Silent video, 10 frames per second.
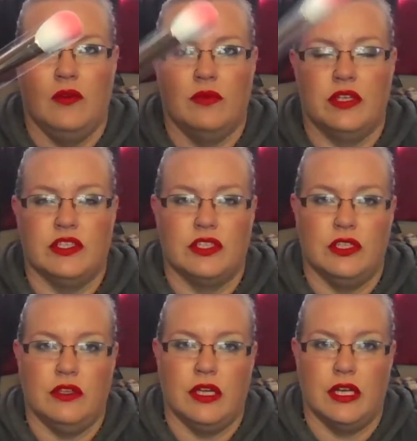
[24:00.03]
which
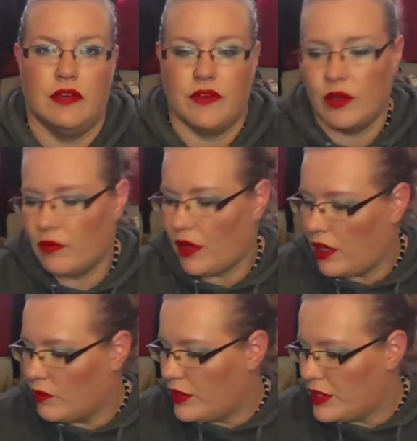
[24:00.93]
you can never go
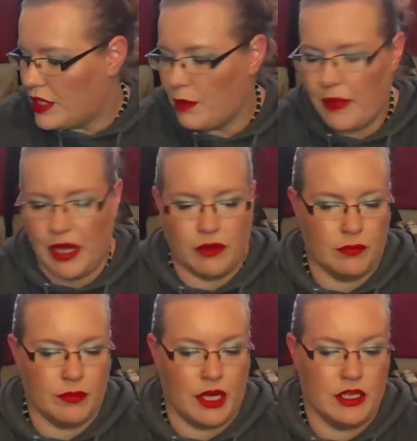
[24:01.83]
wrong with a powder
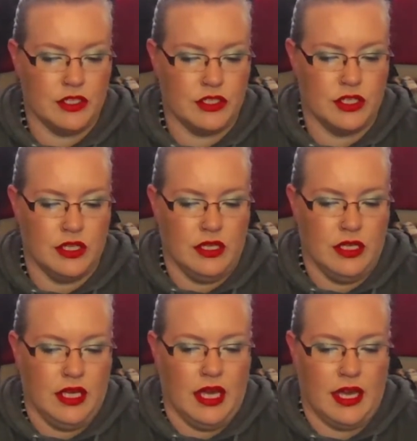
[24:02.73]
brush.
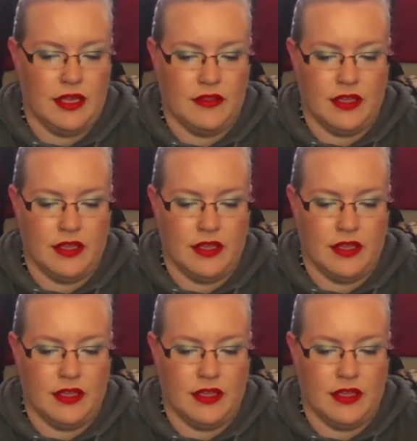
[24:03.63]
And